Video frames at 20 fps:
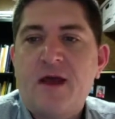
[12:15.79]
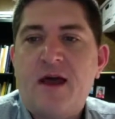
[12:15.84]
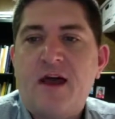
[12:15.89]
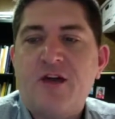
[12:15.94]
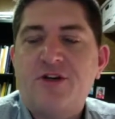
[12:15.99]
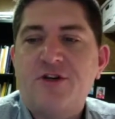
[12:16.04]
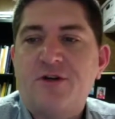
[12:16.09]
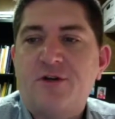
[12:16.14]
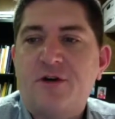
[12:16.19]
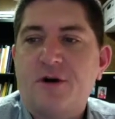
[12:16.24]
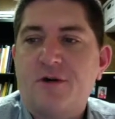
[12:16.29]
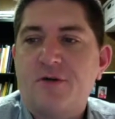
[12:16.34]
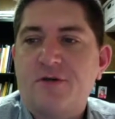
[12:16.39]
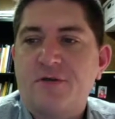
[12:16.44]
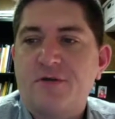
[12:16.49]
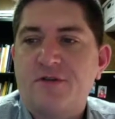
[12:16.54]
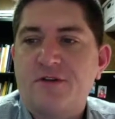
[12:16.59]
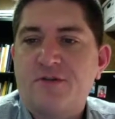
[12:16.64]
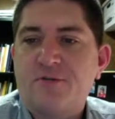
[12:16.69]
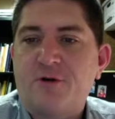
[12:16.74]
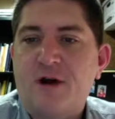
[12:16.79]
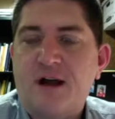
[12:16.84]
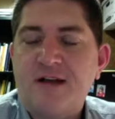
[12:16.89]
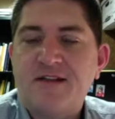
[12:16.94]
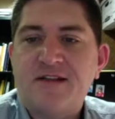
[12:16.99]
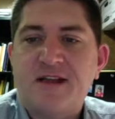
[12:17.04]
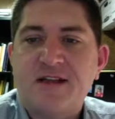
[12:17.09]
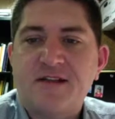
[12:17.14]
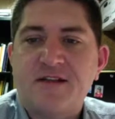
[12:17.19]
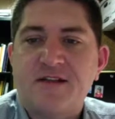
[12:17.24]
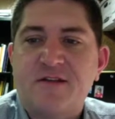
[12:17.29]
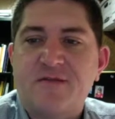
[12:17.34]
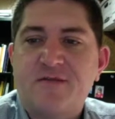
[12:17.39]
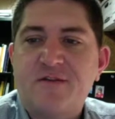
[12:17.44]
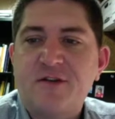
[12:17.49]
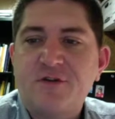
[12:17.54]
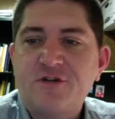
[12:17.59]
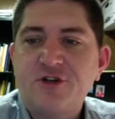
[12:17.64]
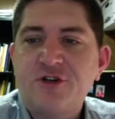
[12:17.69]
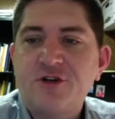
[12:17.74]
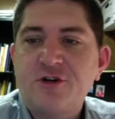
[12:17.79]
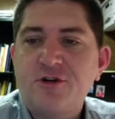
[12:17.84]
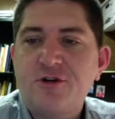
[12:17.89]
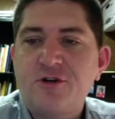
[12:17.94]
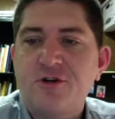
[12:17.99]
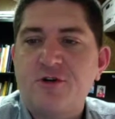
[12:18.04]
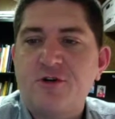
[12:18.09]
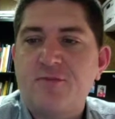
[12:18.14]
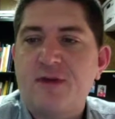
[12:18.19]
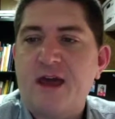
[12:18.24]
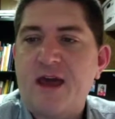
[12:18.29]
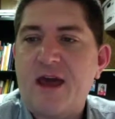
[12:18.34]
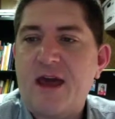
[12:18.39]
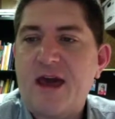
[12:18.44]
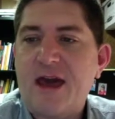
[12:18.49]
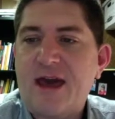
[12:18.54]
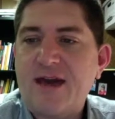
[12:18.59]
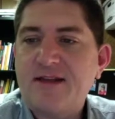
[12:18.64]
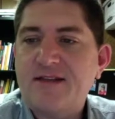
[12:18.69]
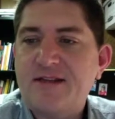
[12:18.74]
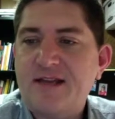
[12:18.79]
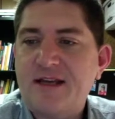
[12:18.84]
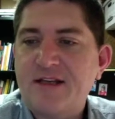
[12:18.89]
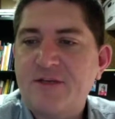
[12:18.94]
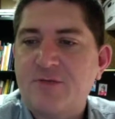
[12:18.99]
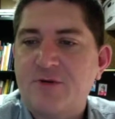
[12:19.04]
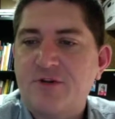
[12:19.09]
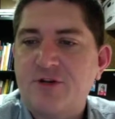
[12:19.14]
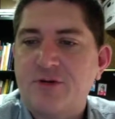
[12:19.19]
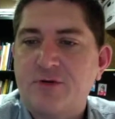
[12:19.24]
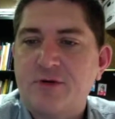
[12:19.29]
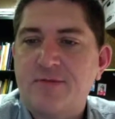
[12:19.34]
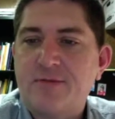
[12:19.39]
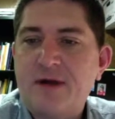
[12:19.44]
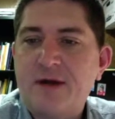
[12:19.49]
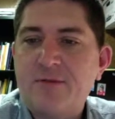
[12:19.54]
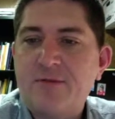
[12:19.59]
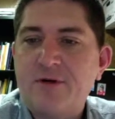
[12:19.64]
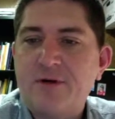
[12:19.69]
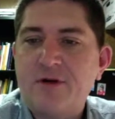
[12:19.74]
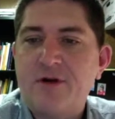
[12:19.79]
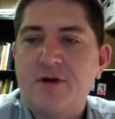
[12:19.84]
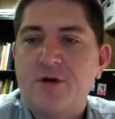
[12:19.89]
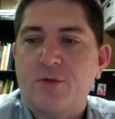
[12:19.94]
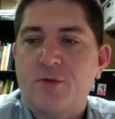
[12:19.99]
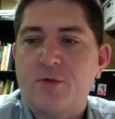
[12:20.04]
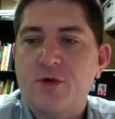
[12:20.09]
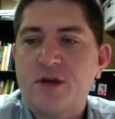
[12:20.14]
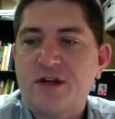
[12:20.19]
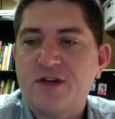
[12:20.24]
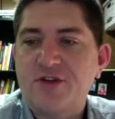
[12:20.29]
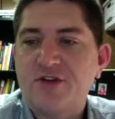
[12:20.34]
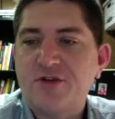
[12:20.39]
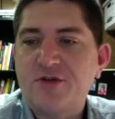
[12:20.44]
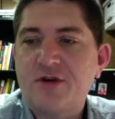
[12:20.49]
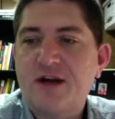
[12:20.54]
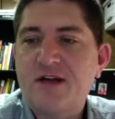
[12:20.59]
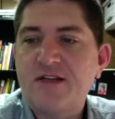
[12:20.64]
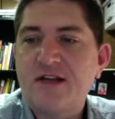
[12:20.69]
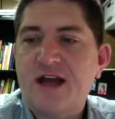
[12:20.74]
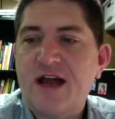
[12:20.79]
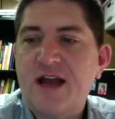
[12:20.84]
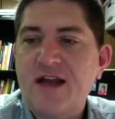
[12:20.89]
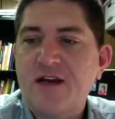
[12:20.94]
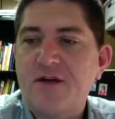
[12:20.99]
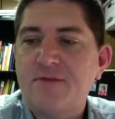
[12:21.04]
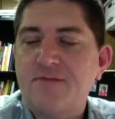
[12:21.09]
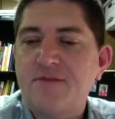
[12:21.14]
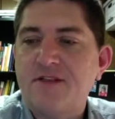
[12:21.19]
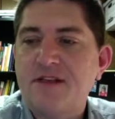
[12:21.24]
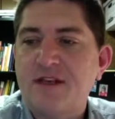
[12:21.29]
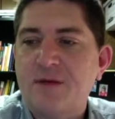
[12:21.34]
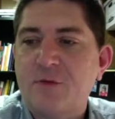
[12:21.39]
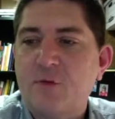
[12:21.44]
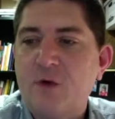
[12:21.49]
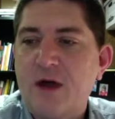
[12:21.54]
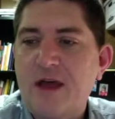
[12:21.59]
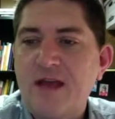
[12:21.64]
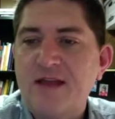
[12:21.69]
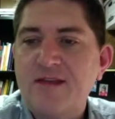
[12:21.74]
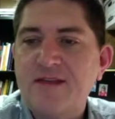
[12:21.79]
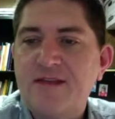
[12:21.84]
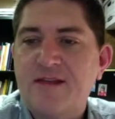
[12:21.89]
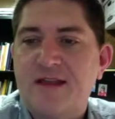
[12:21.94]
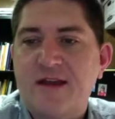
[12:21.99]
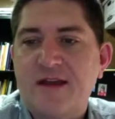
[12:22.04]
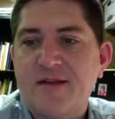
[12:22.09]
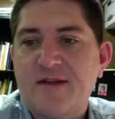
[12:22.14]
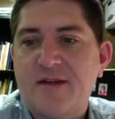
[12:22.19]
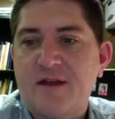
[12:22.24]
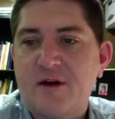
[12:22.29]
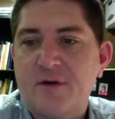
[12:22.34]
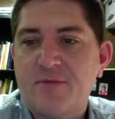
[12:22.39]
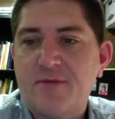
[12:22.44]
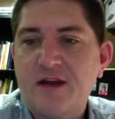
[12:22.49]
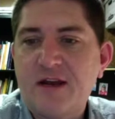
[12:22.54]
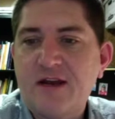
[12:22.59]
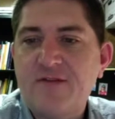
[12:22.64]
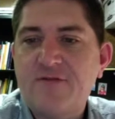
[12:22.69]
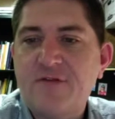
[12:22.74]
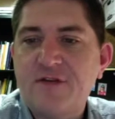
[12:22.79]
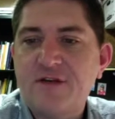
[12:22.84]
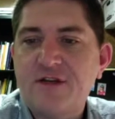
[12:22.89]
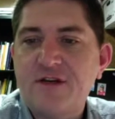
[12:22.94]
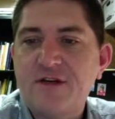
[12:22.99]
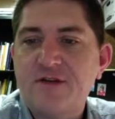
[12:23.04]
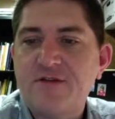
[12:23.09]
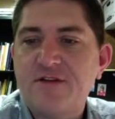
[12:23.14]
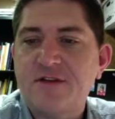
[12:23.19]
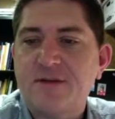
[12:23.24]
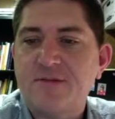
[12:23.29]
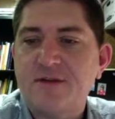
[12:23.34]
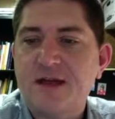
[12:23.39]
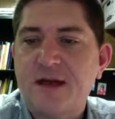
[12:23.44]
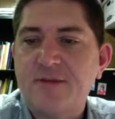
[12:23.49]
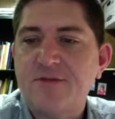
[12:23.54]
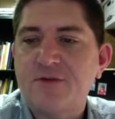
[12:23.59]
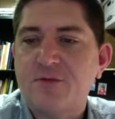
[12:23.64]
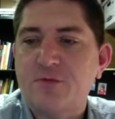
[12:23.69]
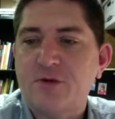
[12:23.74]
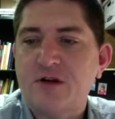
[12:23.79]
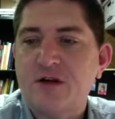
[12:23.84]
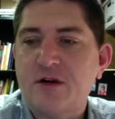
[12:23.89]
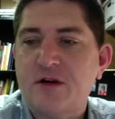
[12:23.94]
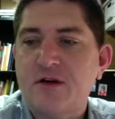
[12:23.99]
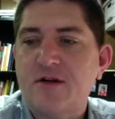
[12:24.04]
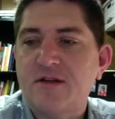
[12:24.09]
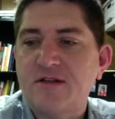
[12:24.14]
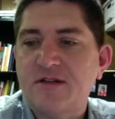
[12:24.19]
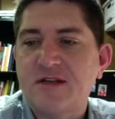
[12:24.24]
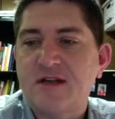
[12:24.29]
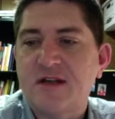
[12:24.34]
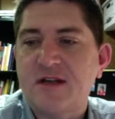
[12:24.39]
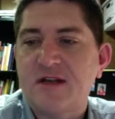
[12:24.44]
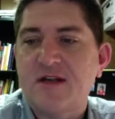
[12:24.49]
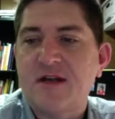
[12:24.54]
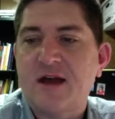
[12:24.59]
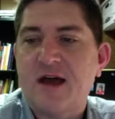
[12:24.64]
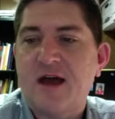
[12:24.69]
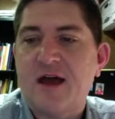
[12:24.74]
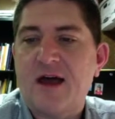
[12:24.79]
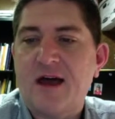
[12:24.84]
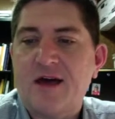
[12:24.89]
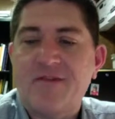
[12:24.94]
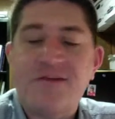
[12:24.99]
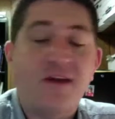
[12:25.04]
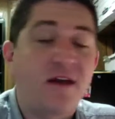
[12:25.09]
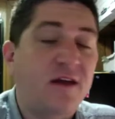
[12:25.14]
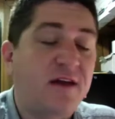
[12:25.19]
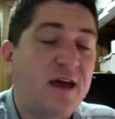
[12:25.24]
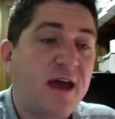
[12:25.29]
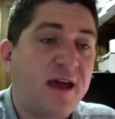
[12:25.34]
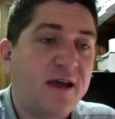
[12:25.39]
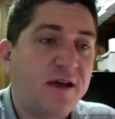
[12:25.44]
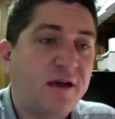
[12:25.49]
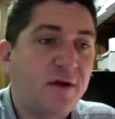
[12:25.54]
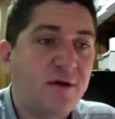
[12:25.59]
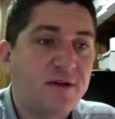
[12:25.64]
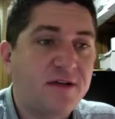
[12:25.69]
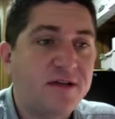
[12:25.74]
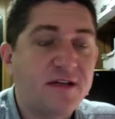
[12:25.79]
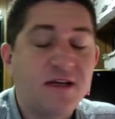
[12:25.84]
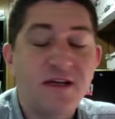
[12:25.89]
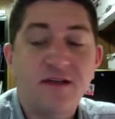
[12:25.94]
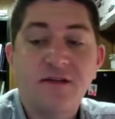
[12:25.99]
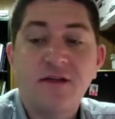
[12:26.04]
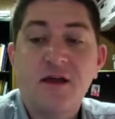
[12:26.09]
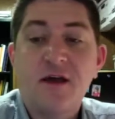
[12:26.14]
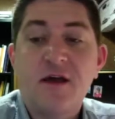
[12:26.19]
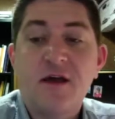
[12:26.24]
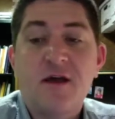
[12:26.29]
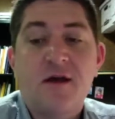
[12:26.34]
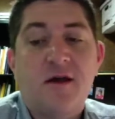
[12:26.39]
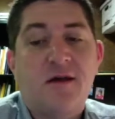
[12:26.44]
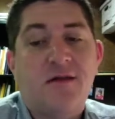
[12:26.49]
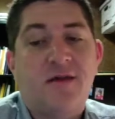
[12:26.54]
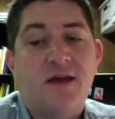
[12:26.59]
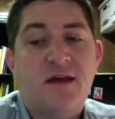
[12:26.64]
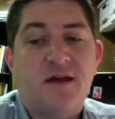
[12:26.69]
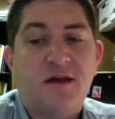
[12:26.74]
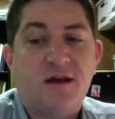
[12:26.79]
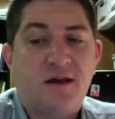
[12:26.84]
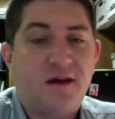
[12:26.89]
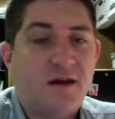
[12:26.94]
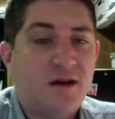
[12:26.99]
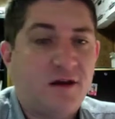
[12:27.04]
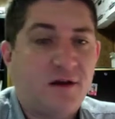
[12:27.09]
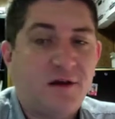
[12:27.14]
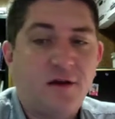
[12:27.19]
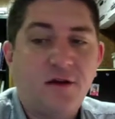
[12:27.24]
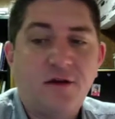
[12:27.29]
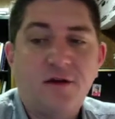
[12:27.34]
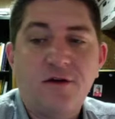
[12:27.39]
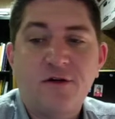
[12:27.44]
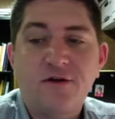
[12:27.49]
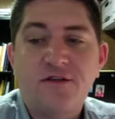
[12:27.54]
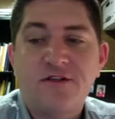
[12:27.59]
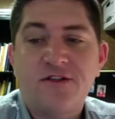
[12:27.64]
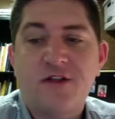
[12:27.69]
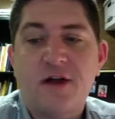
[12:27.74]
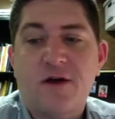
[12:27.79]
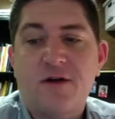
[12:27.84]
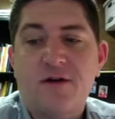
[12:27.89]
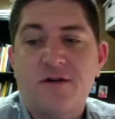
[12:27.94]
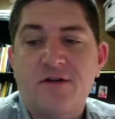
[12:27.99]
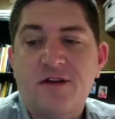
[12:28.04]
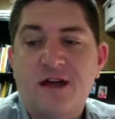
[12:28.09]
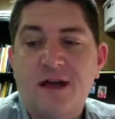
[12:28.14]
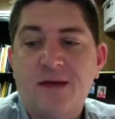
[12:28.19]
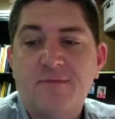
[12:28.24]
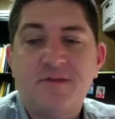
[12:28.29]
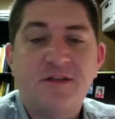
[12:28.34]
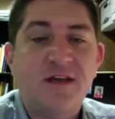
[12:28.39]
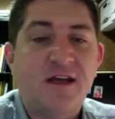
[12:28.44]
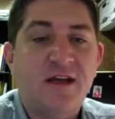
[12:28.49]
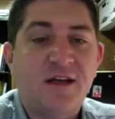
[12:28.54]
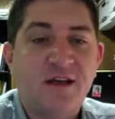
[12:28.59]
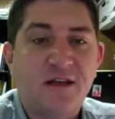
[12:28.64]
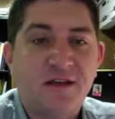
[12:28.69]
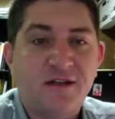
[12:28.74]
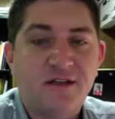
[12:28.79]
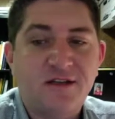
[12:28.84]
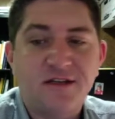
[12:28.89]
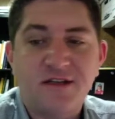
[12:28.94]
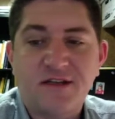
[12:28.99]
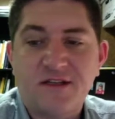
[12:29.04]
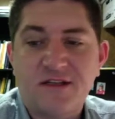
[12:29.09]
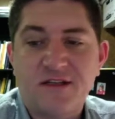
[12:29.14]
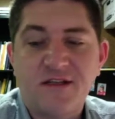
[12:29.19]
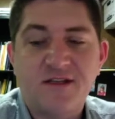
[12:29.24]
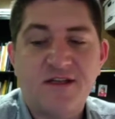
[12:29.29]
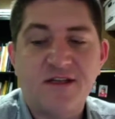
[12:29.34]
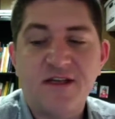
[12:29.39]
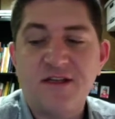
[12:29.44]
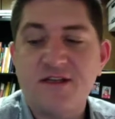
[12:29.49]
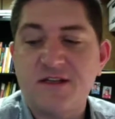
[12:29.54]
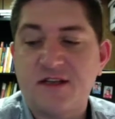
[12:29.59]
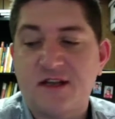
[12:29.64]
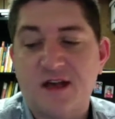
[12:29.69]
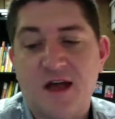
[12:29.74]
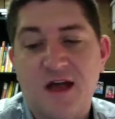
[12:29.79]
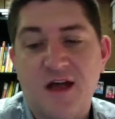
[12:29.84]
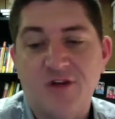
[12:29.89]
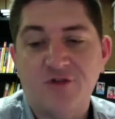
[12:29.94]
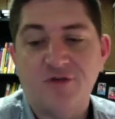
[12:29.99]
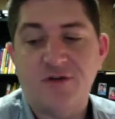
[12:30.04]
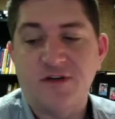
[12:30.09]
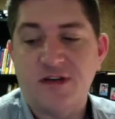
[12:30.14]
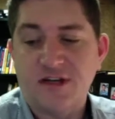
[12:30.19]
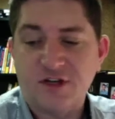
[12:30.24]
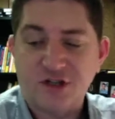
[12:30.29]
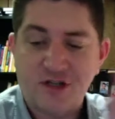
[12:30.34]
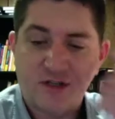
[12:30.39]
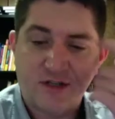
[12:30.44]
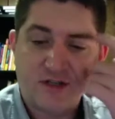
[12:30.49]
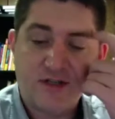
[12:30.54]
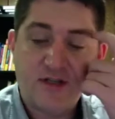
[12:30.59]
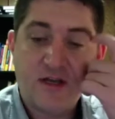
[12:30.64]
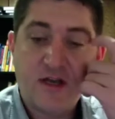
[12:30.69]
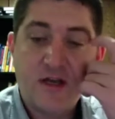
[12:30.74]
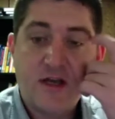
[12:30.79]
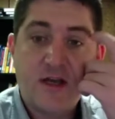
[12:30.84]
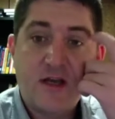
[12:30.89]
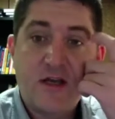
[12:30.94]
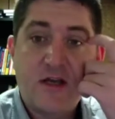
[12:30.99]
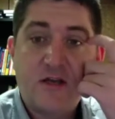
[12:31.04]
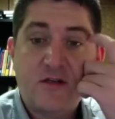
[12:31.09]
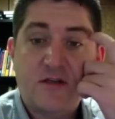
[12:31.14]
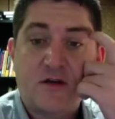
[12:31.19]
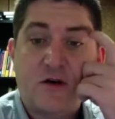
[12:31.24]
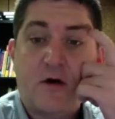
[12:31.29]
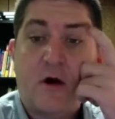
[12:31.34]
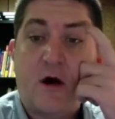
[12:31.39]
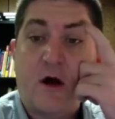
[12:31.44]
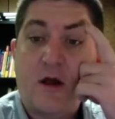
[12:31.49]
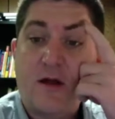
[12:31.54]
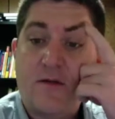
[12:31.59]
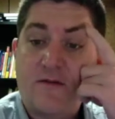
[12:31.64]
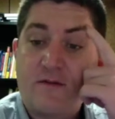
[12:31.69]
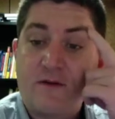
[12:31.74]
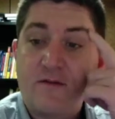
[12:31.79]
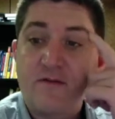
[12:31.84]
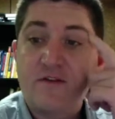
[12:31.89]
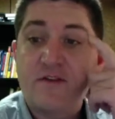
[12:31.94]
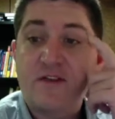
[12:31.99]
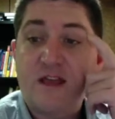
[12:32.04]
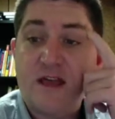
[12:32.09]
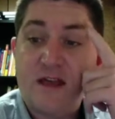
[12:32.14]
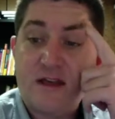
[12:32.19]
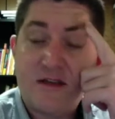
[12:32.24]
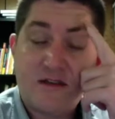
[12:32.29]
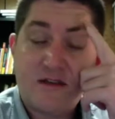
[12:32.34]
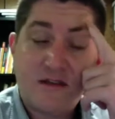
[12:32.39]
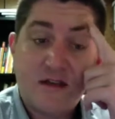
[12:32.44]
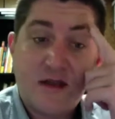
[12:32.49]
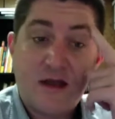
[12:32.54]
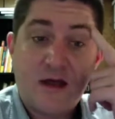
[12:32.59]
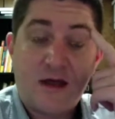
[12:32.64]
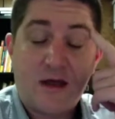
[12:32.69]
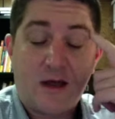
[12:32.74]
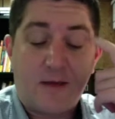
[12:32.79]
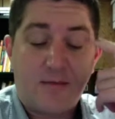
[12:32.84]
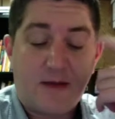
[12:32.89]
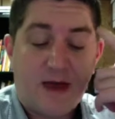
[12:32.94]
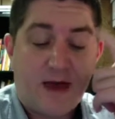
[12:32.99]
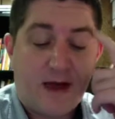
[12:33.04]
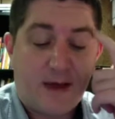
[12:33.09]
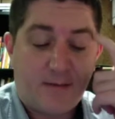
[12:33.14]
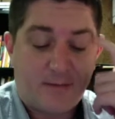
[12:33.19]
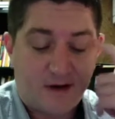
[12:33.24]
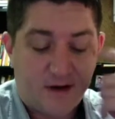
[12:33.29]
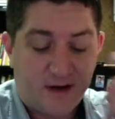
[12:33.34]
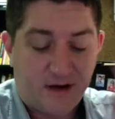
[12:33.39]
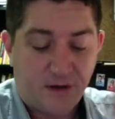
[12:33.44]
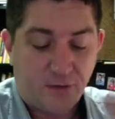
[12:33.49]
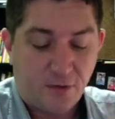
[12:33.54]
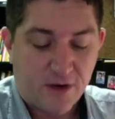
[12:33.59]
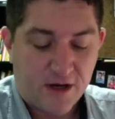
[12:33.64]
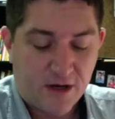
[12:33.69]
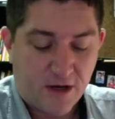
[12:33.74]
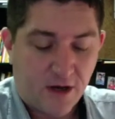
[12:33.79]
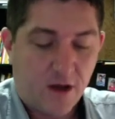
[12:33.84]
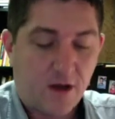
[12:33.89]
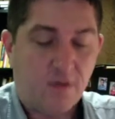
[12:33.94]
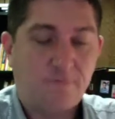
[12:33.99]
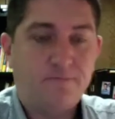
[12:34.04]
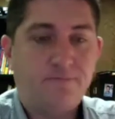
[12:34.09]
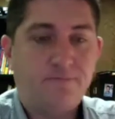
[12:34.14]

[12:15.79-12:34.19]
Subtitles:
As you go through this process in the future, you may access what you remember, you reconstruct items in ways that are meaningful to you. Sometimes recalls can have inaccuracies. They can include stereotypes, inconsistencies, and contradictions. So all of those things happen in recall.